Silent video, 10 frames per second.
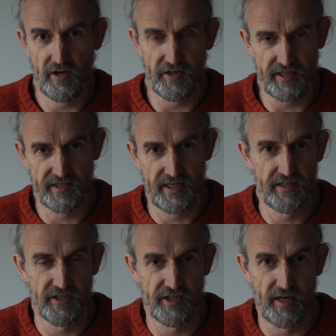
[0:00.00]
a
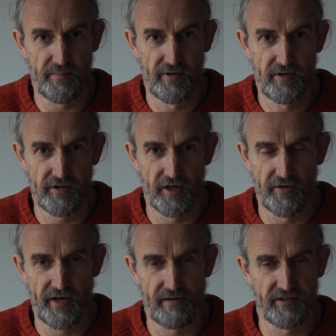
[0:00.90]
dictatorship, an
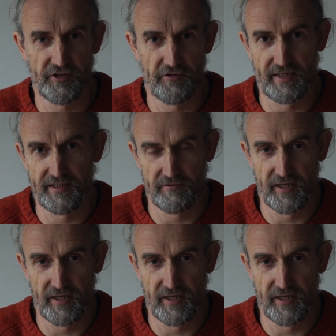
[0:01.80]
aristocratic